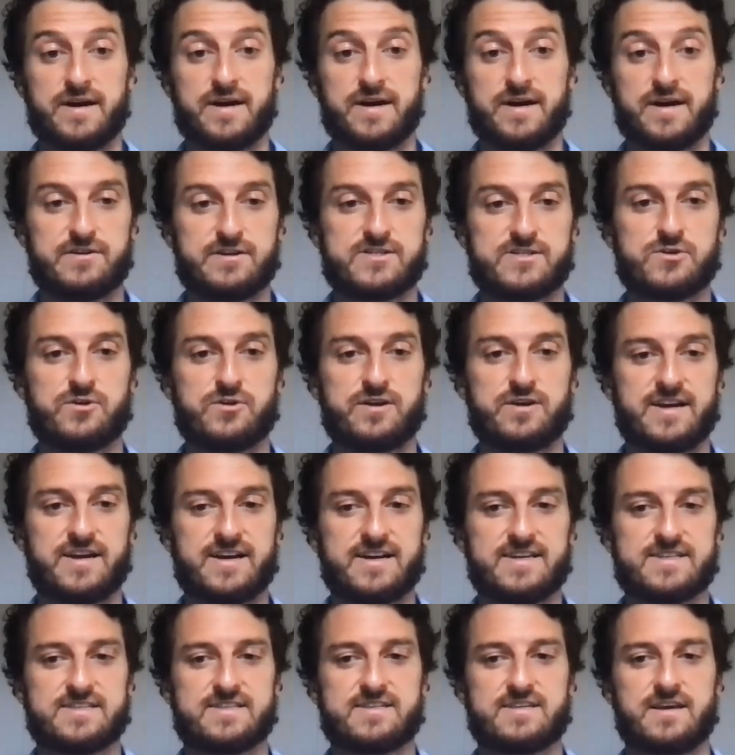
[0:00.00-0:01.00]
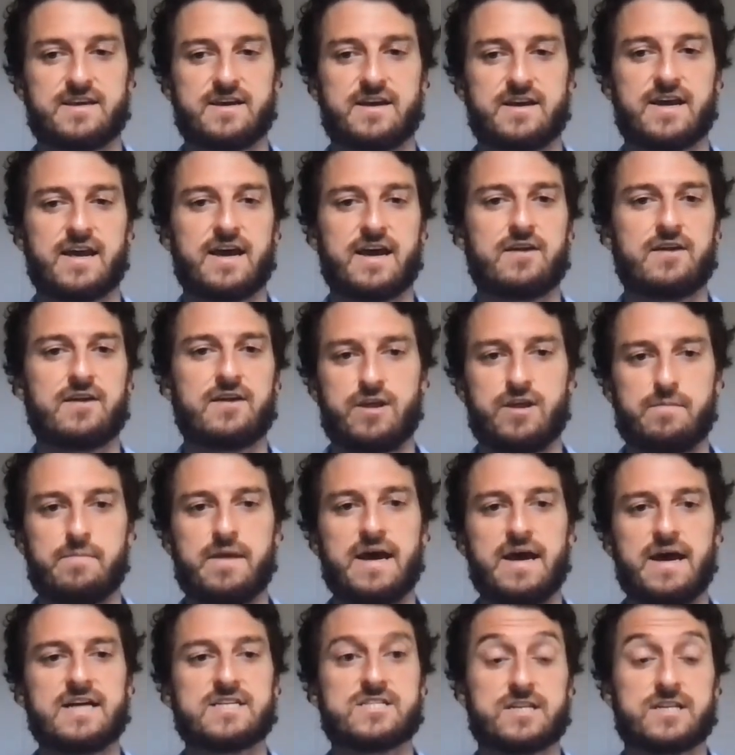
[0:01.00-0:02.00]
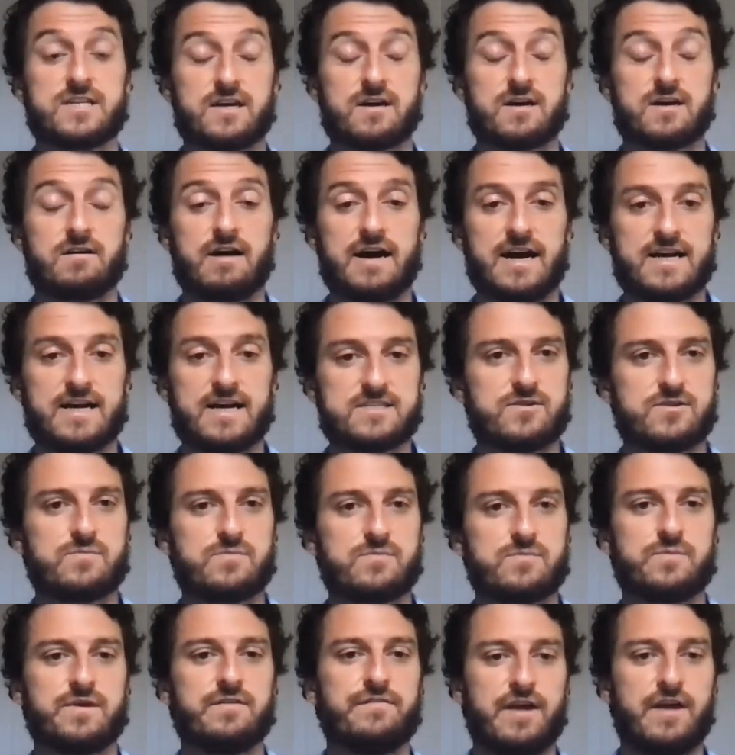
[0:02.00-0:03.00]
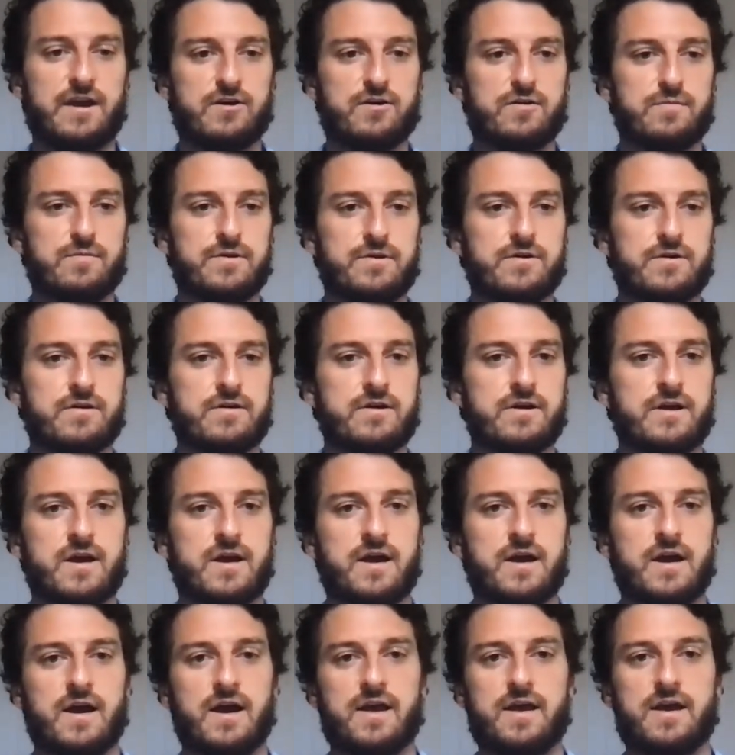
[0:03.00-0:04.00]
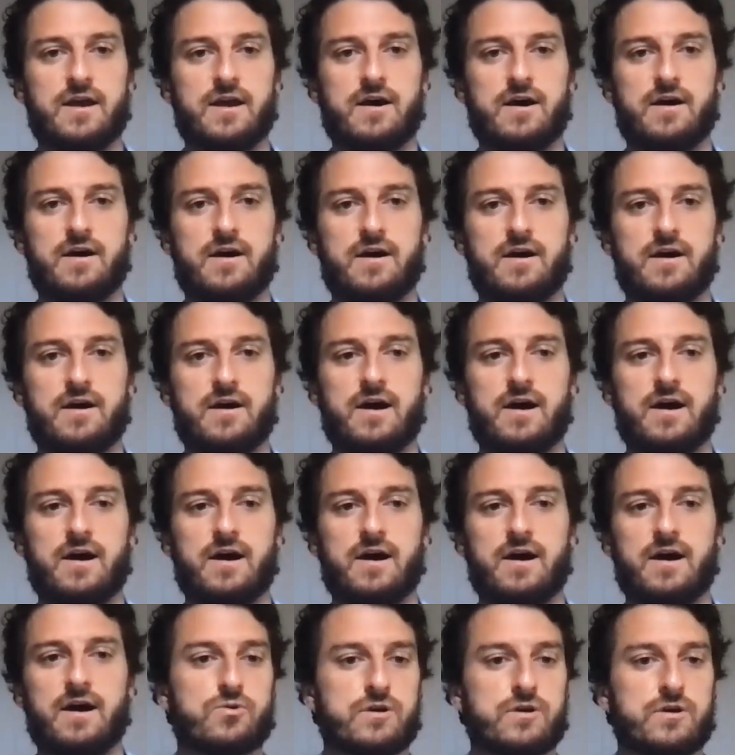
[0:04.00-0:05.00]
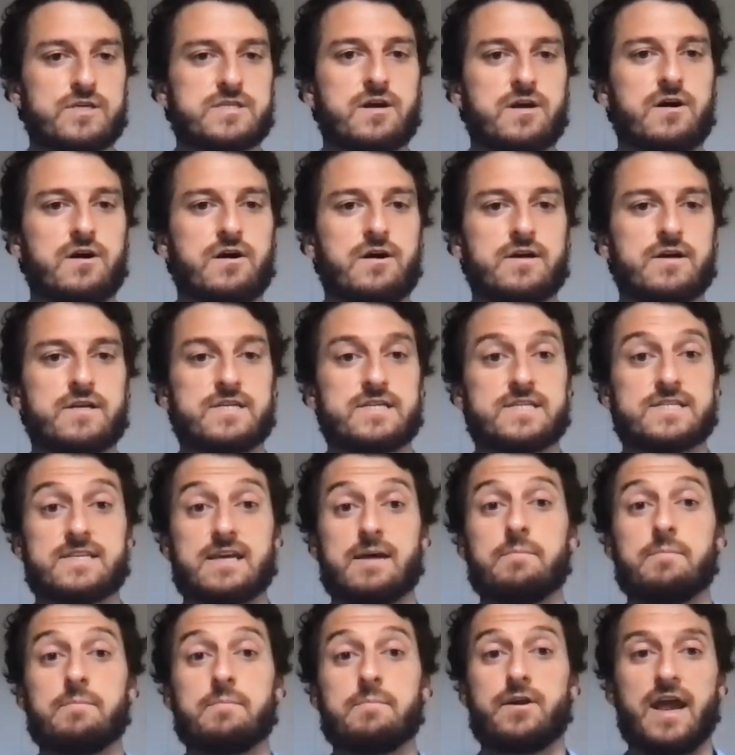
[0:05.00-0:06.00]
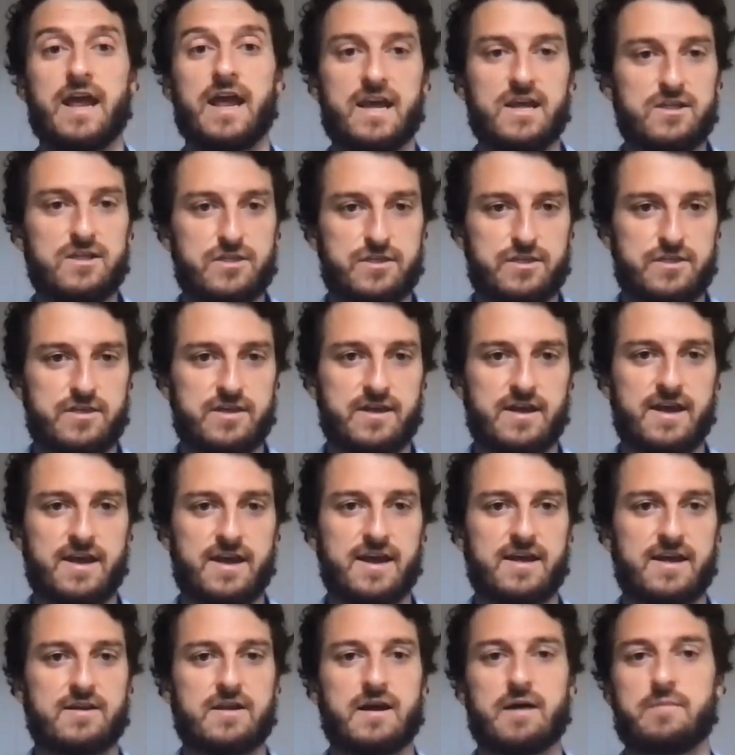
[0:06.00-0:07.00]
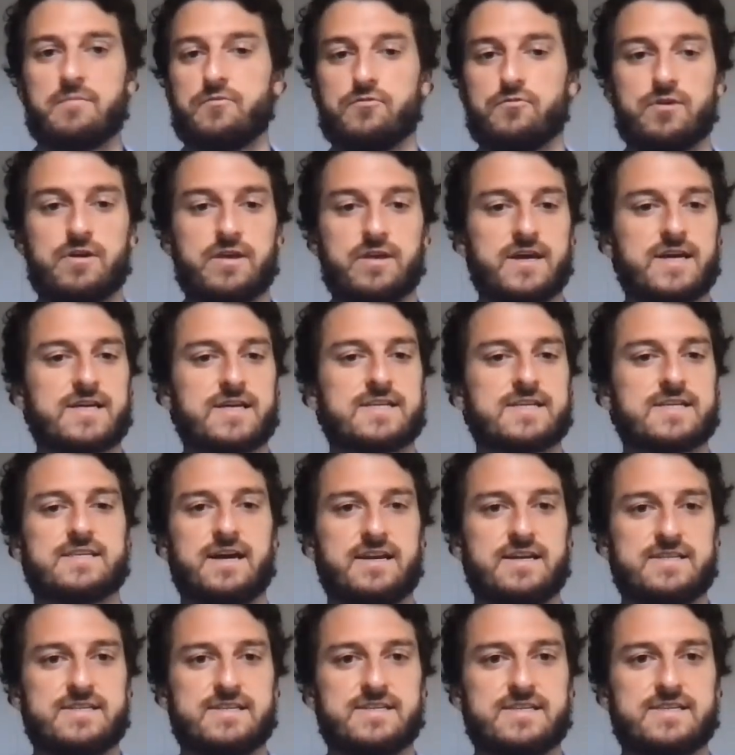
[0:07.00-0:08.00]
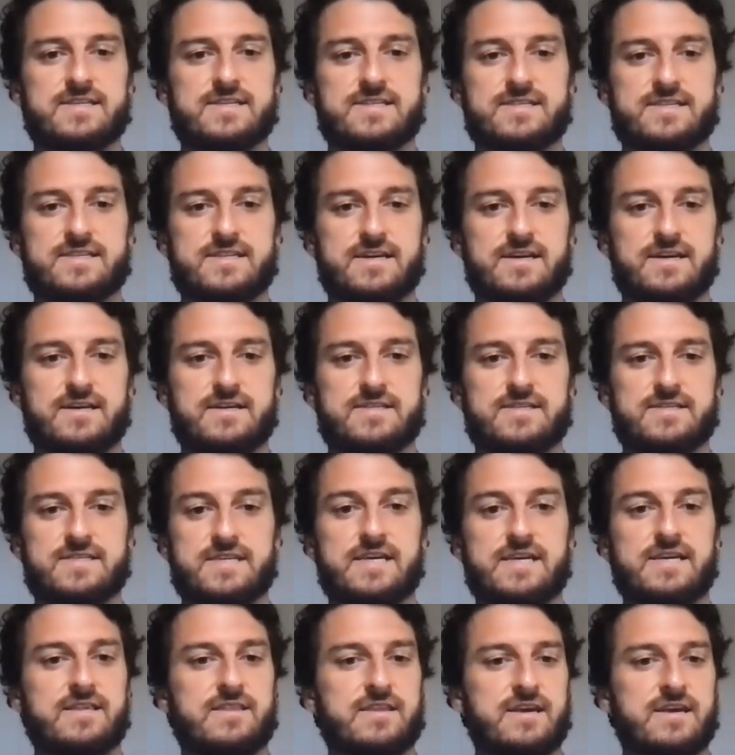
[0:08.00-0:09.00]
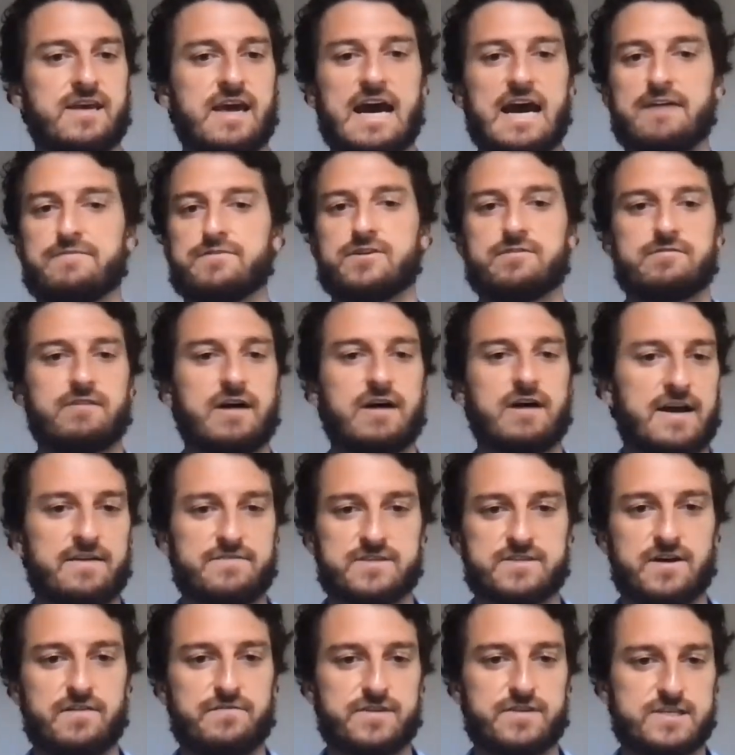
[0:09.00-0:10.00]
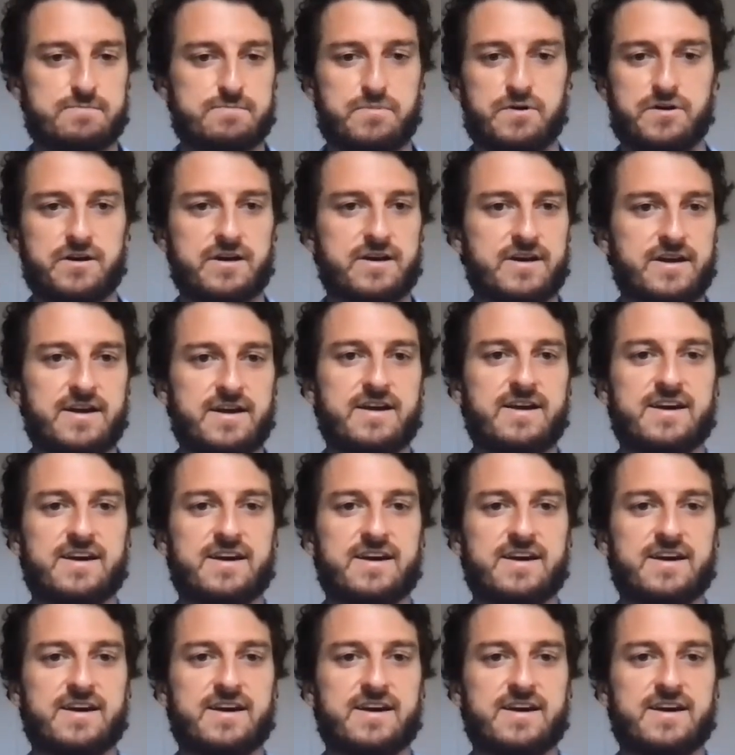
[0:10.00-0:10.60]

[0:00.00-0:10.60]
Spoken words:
for joining us. Again, Reimagining the Classroom will be available in bookstores on December 8th. And I'm really excited to see the afterlives of this book.